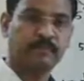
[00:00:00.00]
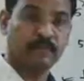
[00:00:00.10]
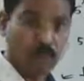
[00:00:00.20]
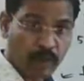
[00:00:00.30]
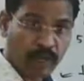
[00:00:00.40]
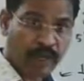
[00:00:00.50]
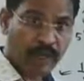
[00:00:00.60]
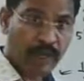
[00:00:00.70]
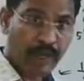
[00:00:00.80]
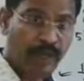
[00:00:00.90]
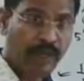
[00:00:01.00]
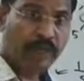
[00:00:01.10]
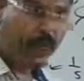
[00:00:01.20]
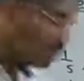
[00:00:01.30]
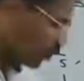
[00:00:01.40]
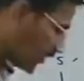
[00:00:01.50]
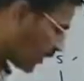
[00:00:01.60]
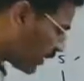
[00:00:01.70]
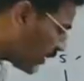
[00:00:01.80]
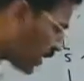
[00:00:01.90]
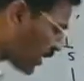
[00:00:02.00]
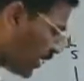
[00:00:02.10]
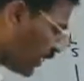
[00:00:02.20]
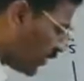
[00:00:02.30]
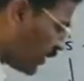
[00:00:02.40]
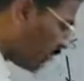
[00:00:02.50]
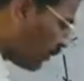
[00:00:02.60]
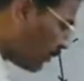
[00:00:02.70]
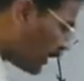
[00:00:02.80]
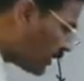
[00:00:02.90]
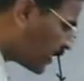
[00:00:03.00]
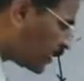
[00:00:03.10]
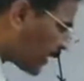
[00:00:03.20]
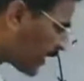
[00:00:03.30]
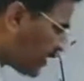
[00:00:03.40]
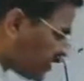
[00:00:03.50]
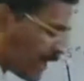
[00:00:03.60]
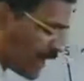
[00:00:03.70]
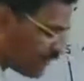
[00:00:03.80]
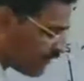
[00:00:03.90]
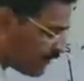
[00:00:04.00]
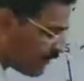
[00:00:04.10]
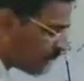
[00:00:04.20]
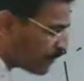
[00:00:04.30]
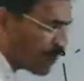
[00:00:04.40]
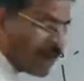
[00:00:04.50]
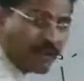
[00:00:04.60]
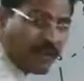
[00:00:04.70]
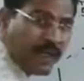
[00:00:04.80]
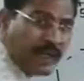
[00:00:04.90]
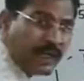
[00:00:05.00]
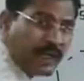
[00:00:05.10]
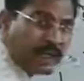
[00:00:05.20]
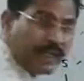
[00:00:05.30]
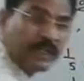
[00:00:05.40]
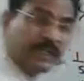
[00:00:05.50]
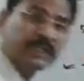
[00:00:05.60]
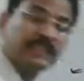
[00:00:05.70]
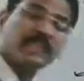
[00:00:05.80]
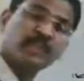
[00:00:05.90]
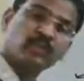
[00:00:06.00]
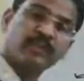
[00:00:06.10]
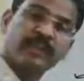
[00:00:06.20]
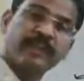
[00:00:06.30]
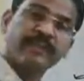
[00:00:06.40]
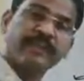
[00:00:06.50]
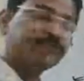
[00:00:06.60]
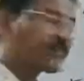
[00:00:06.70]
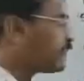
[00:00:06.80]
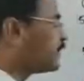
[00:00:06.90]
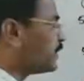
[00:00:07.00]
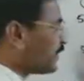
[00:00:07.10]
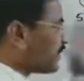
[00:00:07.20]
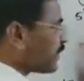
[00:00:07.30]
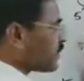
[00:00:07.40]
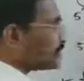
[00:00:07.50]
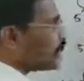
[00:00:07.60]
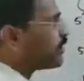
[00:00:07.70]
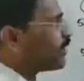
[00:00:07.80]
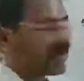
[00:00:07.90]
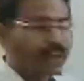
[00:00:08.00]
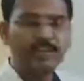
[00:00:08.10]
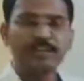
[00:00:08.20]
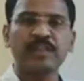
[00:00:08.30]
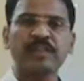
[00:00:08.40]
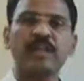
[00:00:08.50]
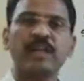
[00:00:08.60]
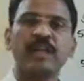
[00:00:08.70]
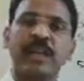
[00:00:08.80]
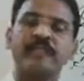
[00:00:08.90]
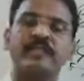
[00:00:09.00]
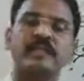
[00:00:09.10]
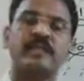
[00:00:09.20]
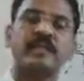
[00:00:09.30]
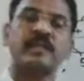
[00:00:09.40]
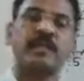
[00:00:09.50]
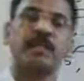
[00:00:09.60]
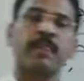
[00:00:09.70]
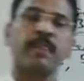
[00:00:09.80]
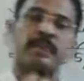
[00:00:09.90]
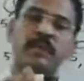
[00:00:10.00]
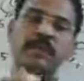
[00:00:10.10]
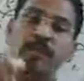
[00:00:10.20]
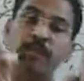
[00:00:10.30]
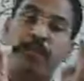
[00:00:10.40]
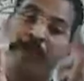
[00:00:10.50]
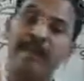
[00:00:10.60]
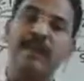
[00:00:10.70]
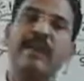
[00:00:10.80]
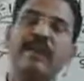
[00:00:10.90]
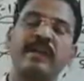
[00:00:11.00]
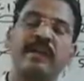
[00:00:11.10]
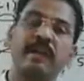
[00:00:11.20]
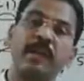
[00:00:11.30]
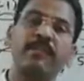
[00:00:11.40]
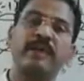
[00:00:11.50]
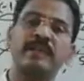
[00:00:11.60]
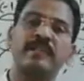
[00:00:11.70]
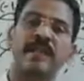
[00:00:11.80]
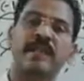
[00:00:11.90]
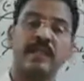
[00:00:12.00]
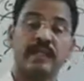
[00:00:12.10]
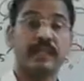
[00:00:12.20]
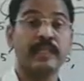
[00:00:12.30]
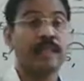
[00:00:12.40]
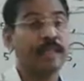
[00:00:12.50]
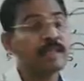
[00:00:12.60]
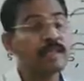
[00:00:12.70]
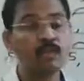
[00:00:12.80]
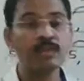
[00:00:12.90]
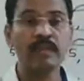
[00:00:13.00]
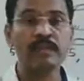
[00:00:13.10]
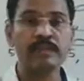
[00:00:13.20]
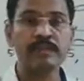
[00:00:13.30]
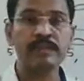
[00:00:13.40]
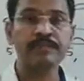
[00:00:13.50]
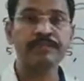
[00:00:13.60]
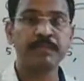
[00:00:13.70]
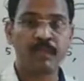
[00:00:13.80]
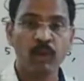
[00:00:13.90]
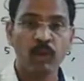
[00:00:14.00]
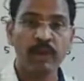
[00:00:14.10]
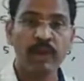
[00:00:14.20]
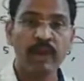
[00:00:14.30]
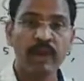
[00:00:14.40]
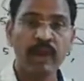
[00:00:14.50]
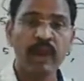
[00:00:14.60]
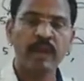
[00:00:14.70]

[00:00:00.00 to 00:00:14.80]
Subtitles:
Okay? So here, when we multiply here like this 5, 5, 5, then this is also sequence. When difference or addition is some particular number is there, then that is also sequence. Okay?